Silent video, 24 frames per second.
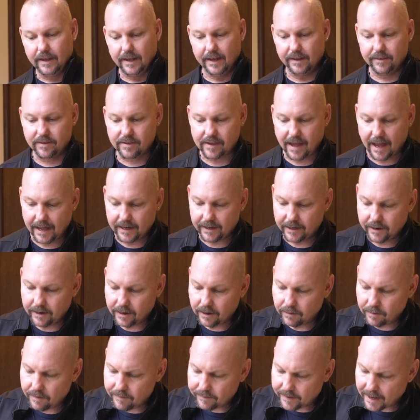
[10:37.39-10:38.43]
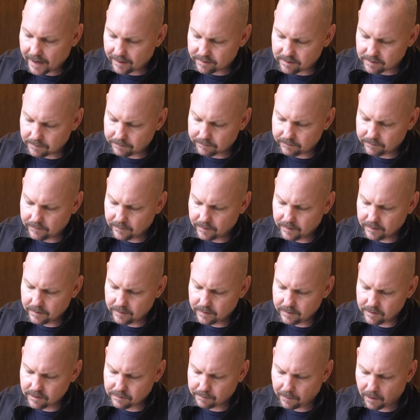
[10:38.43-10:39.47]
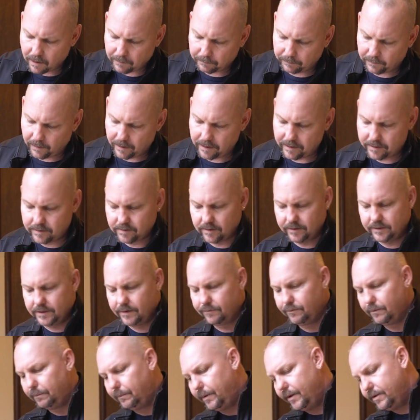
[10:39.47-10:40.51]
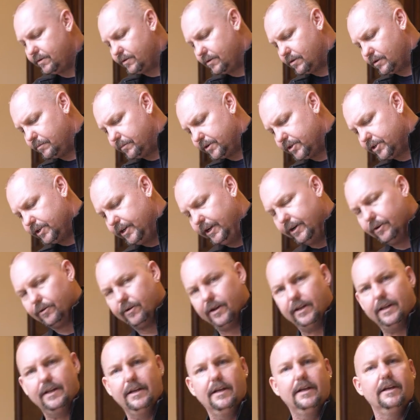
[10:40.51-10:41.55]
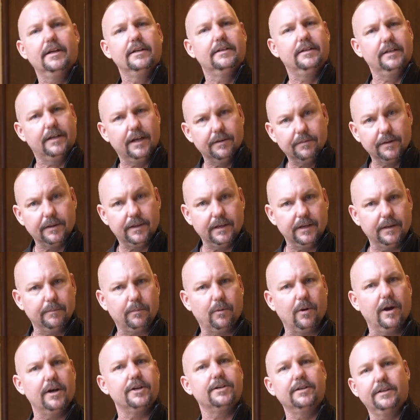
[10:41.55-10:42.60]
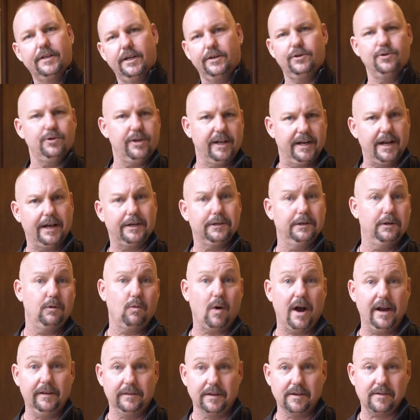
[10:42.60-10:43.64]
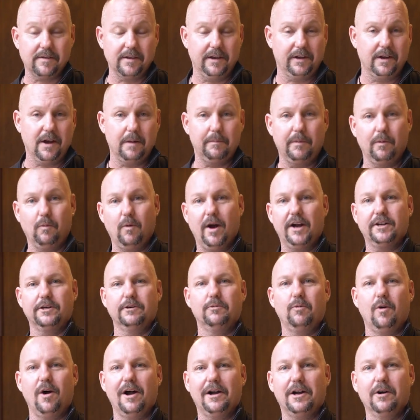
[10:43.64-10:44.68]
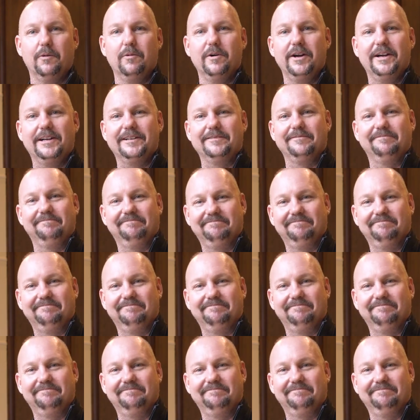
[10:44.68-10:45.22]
Inside of here, we've got some spark plugs and different pieces of machinery to give it the impression that you could actually wind this thing up and watch it walk away.